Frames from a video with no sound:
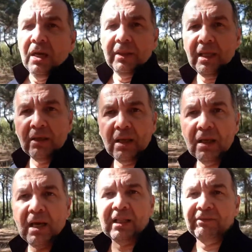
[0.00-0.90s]
then
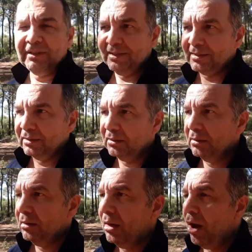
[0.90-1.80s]
I'll have a decent
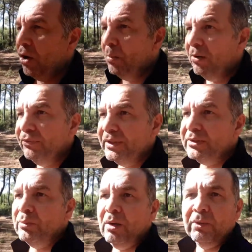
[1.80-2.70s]
home
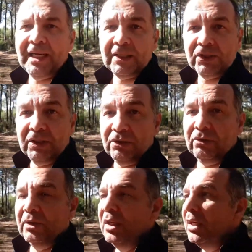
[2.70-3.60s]
office where we can actually
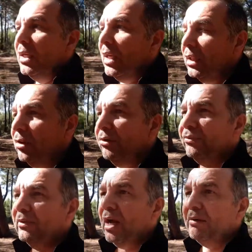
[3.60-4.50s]
do a lot
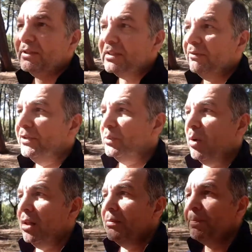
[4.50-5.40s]
of live stuff as
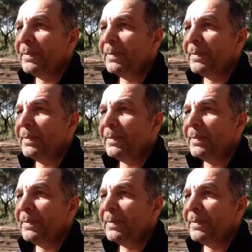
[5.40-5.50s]
well.